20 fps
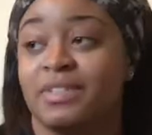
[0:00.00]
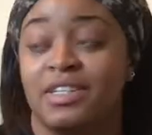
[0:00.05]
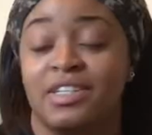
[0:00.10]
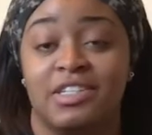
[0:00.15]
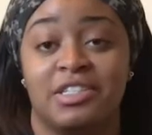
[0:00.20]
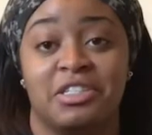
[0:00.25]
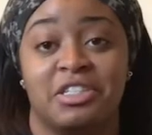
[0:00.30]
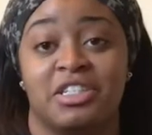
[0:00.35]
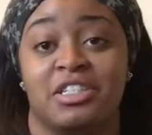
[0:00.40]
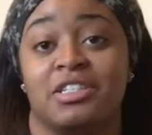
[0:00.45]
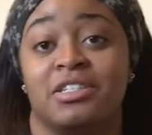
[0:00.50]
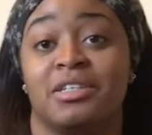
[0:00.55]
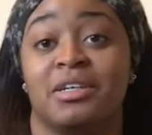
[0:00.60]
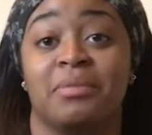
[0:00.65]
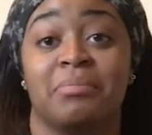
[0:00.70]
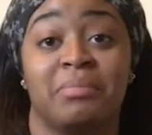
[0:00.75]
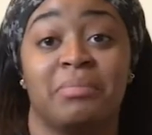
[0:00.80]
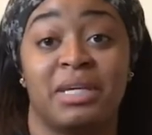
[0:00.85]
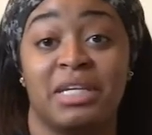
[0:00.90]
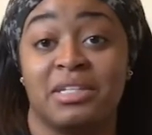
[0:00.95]
it's just
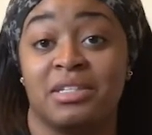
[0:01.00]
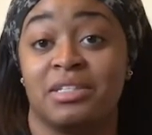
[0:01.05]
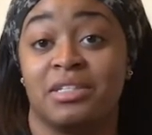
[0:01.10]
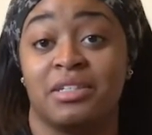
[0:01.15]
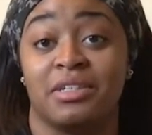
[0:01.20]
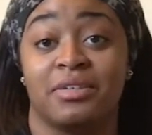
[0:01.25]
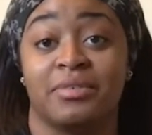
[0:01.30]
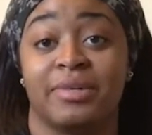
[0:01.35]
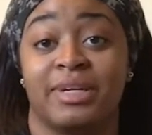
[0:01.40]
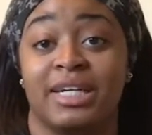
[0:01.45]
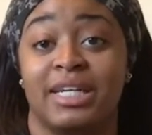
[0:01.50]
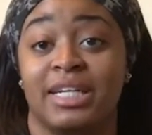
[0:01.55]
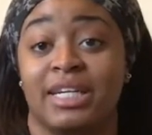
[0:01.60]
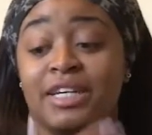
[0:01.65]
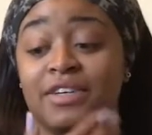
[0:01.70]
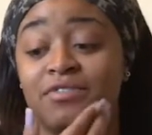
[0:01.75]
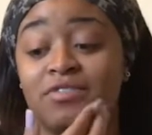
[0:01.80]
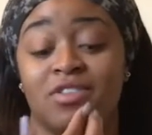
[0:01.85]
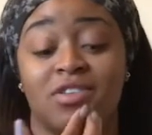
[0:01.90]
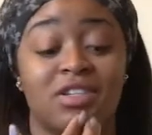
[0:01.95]
a mess in here right
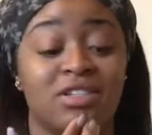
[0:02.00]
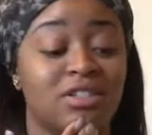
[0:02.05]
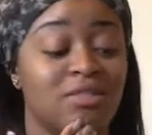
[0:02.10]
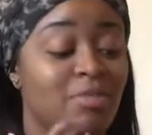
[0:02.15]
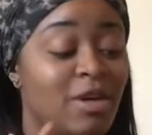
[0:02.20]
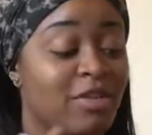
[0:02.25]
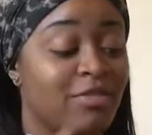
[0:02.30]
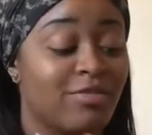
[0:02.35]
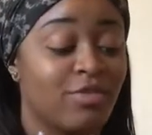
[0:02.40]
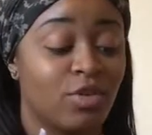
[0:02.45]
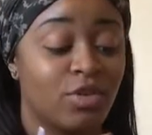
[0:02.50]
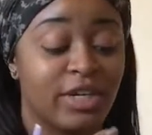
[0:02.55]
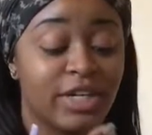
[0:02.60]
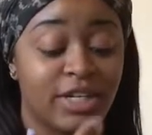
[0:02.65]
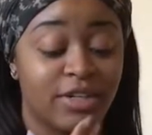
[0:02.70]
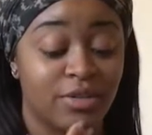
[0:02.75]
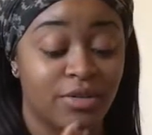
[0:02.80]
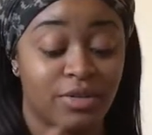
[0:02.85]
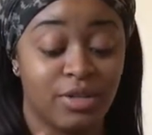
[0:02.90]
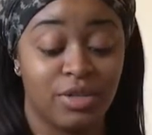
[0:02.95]
now. If you can see my
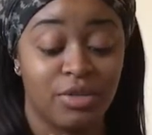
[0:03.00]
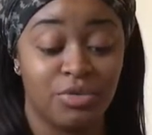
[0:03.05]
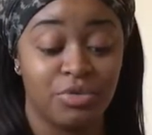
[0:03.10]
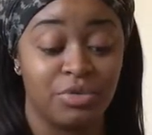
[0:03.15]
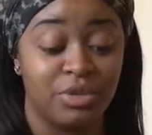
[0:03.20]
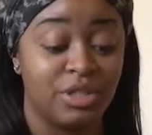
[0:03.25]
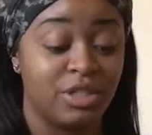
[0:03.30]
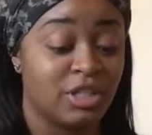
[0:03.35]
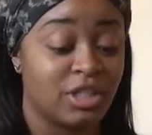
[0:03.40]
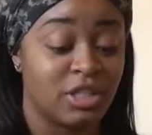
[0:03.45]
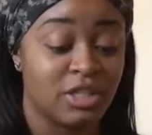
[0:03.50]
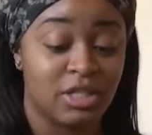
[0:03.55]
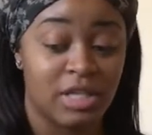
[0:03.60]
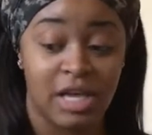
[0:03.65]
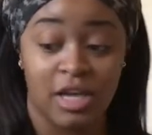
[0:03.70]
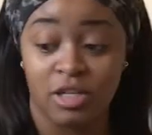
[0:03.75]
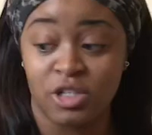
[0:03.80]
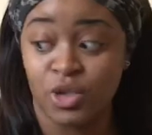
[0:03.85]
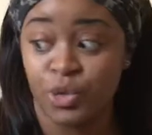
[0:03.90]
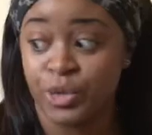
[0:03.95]
forehead, you would just
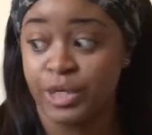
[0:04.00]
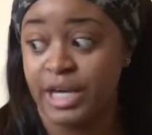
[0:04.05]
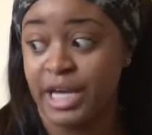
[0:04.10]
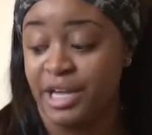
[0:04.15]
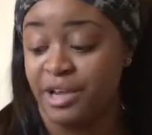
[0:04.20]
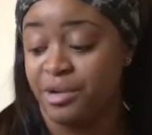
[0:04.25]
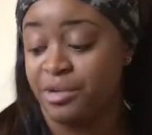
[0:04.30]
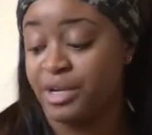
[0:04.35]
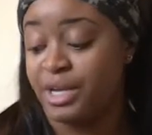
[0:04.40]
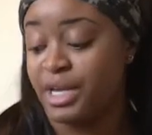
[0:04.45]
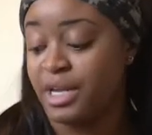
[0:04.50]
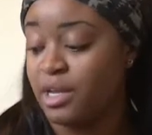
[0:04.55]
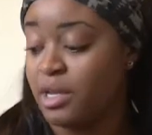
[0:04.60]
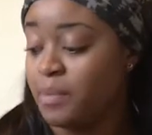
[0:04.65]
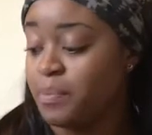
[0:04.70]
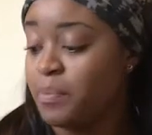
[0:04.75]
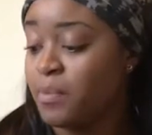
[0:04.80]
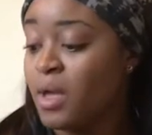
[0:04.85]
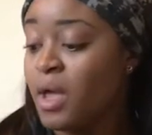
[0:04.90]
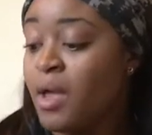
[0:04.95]
think a tornado hit
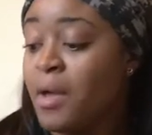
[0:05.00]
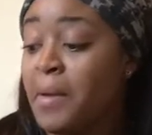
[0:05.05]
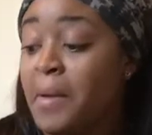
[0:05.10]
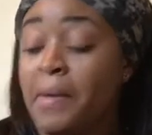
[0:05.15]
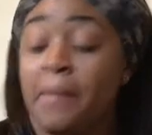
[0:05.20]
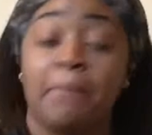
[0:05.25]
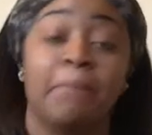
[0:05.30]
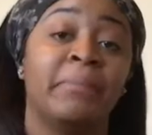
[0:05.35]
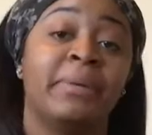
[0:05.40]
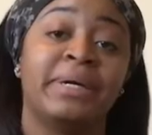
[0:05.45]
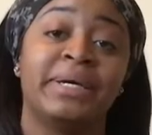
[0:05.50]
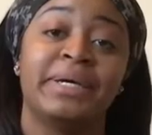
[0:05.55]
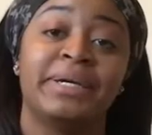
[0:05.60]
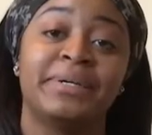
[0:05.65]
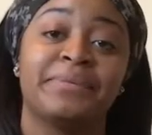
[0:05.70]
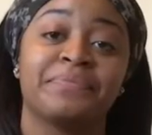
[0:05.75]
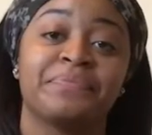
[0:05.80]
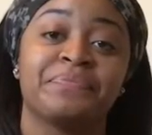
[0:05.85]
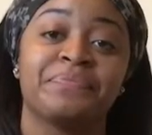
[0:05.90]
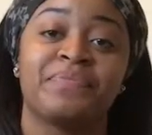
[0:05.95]
it.
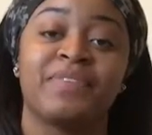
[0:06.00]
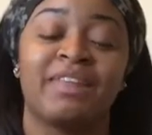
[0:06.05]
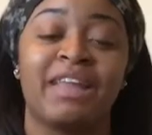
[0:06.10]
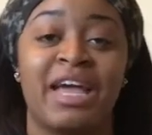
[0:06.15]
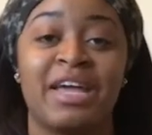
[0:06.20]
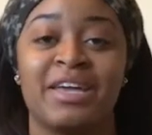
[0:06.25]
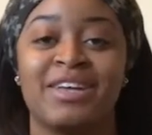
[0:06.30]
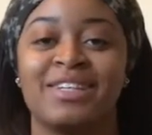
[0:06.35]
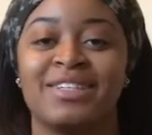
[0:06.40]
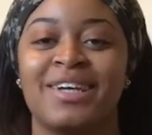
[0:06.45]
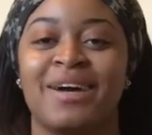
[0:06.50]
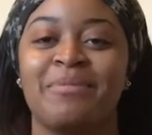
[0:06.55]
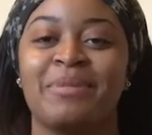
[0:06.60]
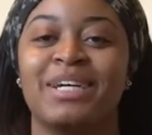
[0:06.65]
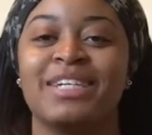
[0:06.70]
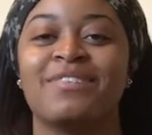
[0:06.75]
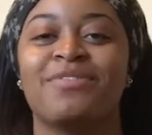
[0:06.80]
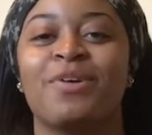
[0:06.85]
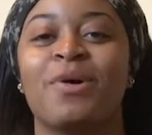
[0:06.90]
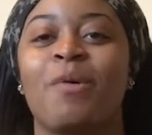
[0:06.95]
But thank you so
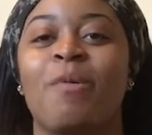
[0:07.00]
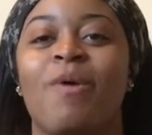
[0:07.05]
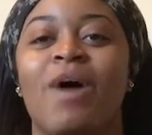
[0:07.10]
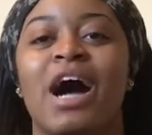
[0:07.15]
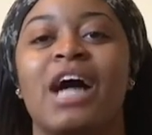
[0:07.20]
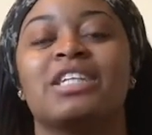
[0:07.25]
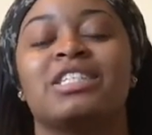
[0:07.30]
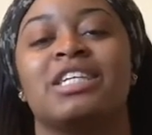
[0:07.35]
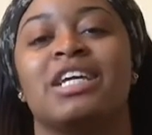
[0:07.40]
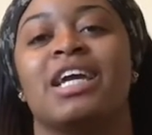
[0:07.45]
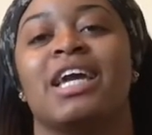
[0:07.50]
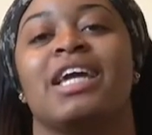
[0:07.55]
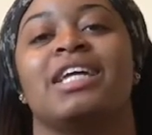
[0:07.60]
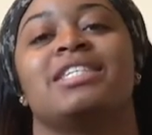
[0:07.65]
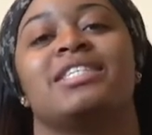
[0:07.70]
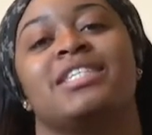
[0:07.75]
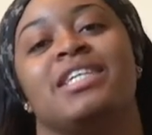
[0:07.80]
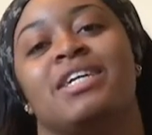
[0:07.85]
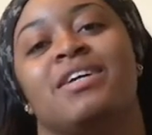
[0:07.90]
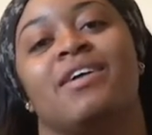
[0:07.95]
much for watching,
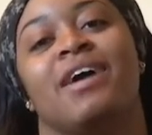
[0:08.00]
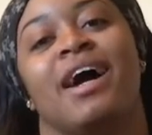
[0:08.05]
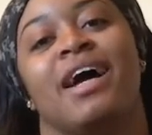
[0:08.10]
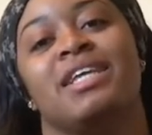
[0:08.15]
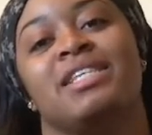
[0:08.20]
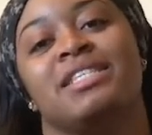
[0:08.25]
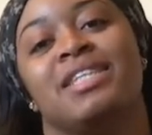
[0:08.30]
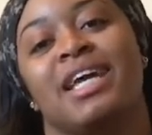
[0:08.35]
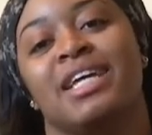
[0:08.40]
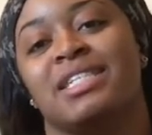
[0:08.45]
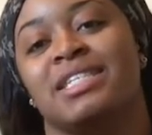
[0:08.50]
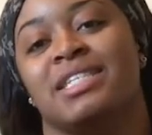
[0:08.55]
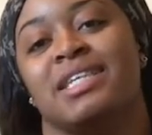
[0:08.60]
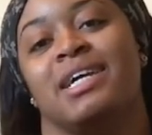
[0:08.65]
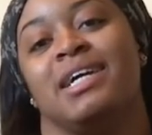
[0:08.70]
and see you guys next